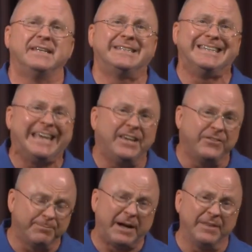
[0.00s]
to
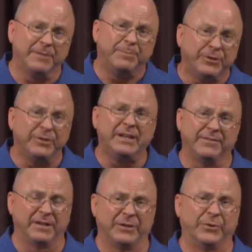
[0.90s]
gaze upon the beauty
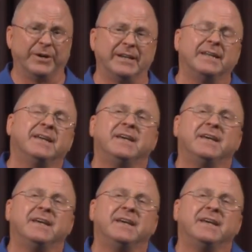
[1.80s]
of the Lord